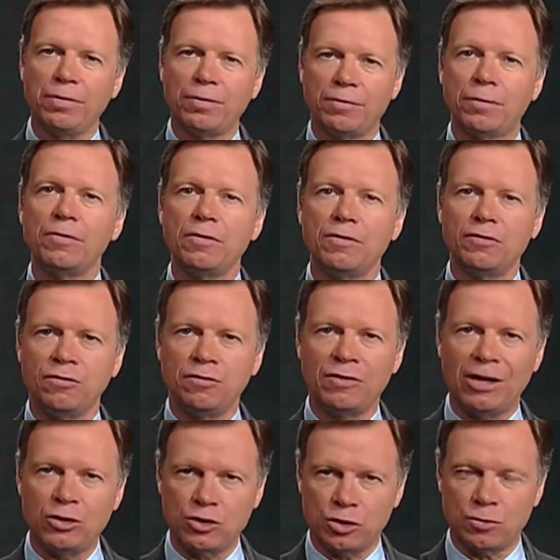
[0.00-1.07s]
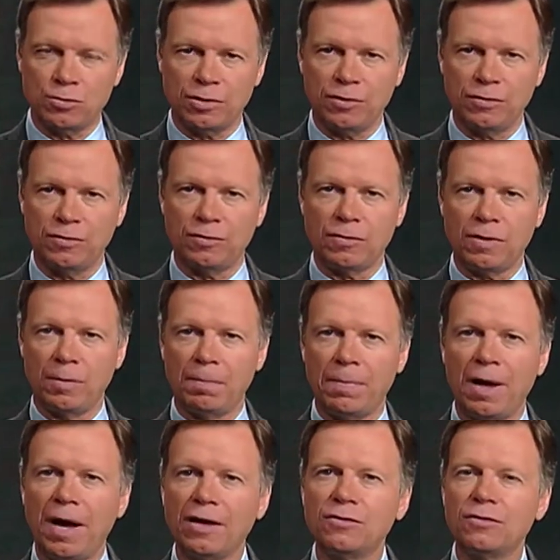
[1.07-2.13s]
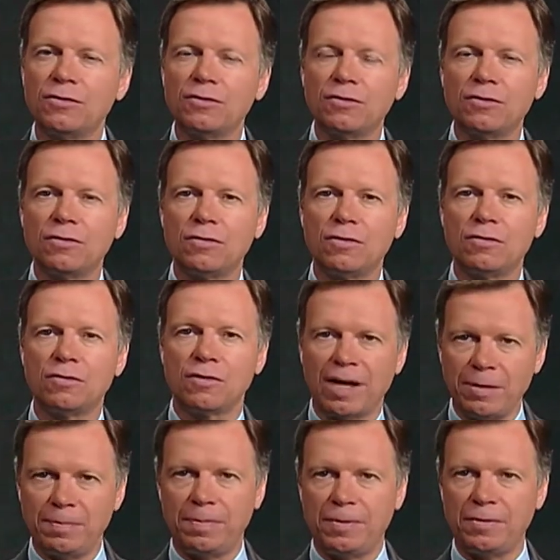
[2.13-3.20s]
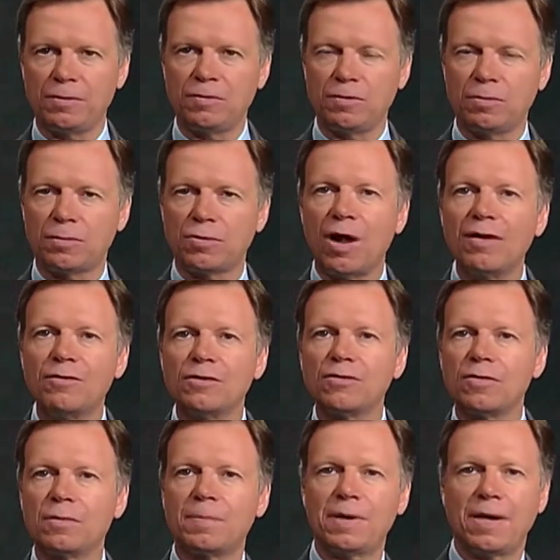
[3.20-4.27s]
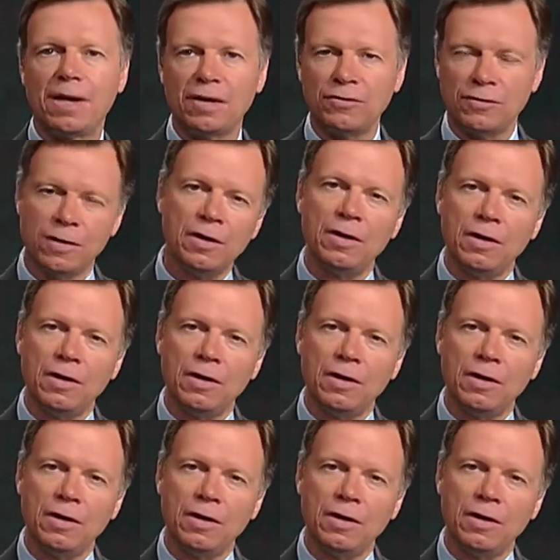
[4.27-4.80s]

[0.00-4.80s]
through the centuries, the apostles and disciples and prophets of the past